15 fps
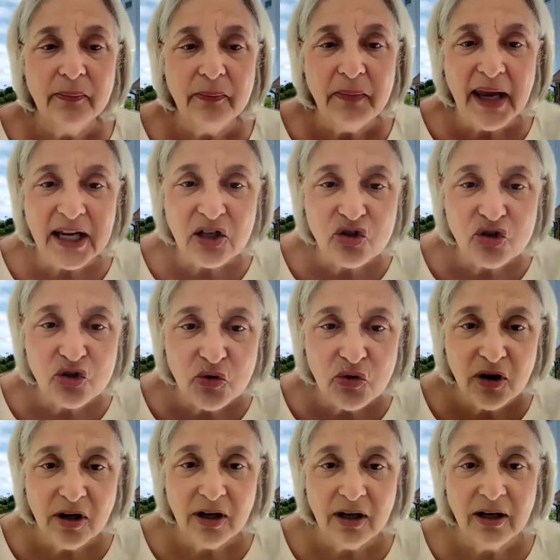make
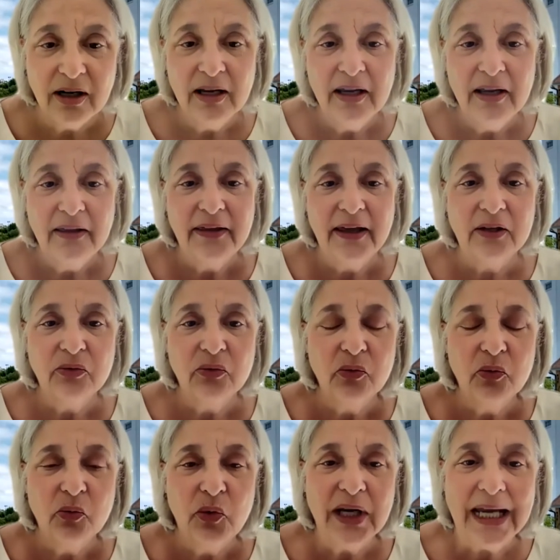sure that
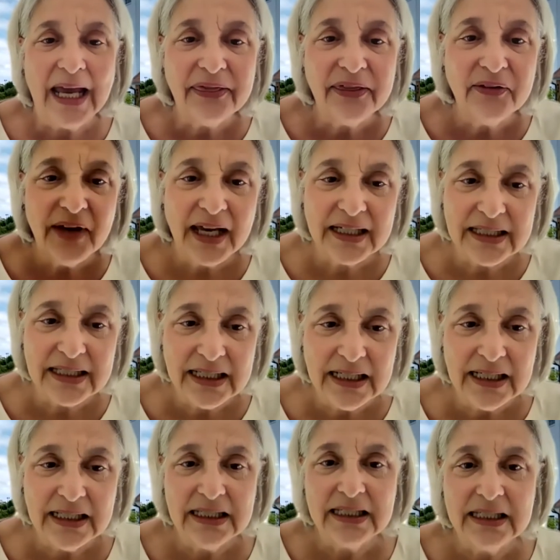we get the
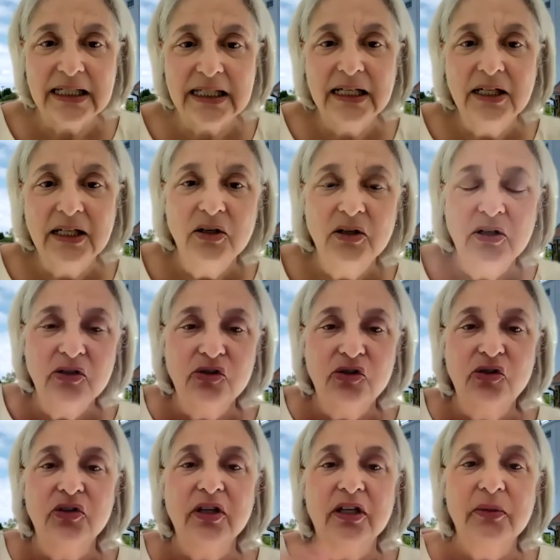vaccines
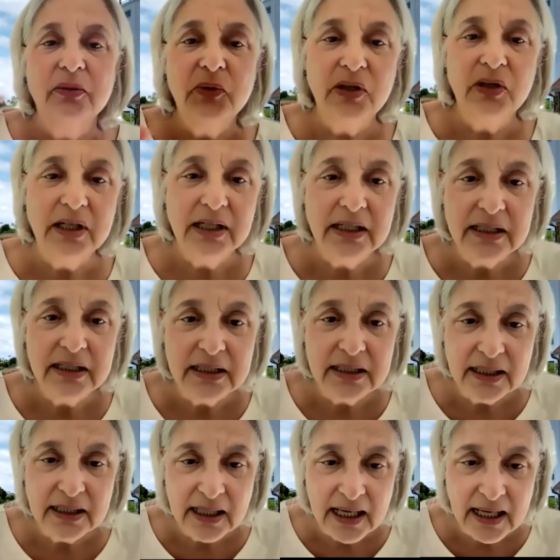to the communities
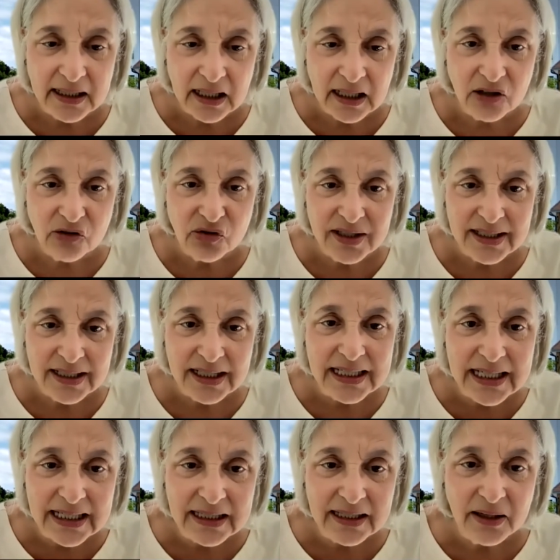and the countries that
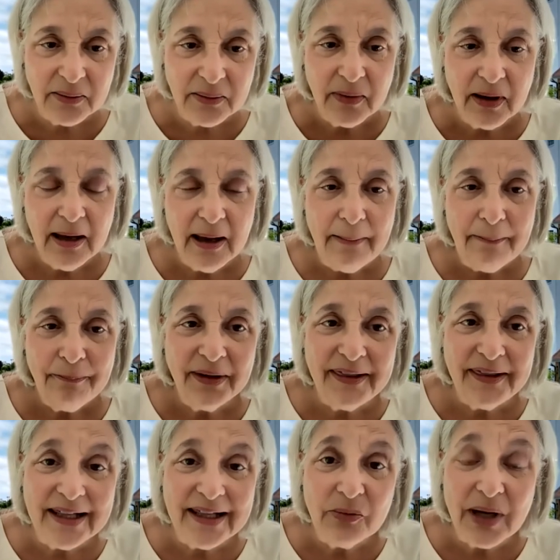need them, but
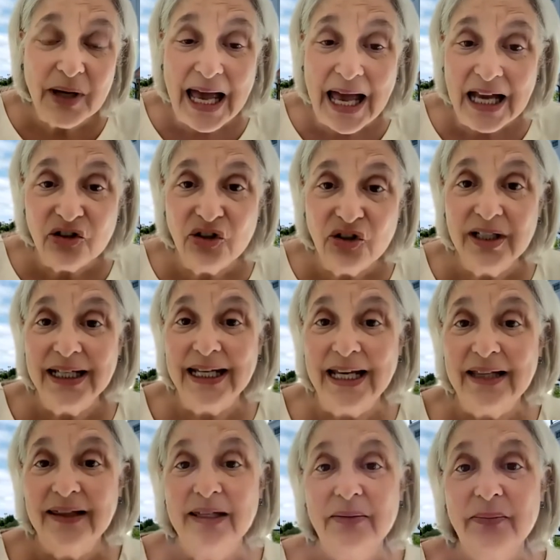then that we actually get
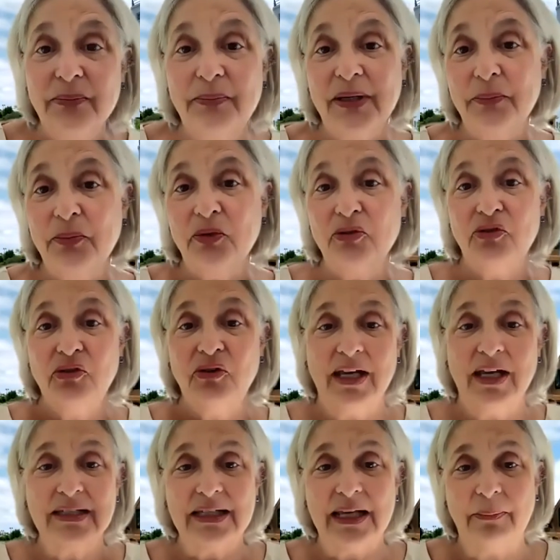the people to
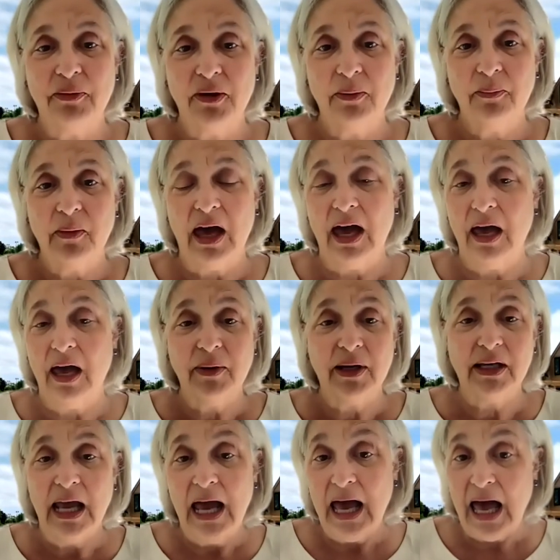accept them. I
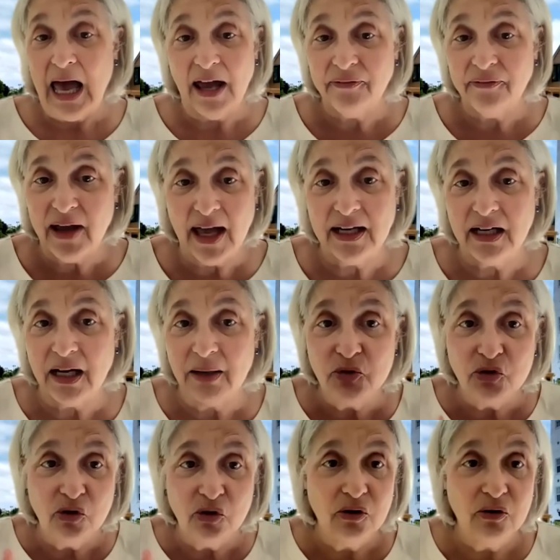mean, I've had, and I'm
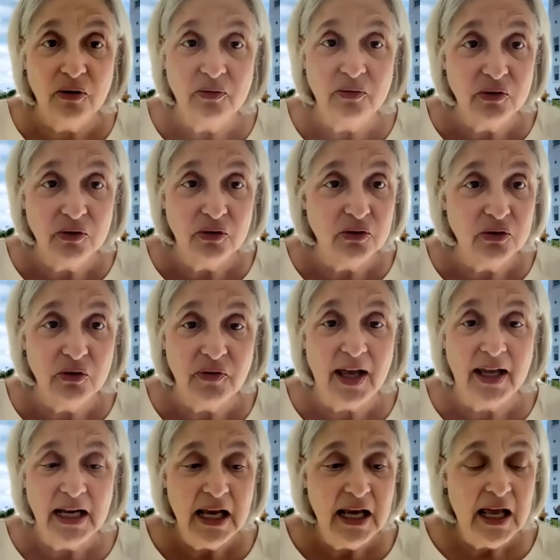sure you've had,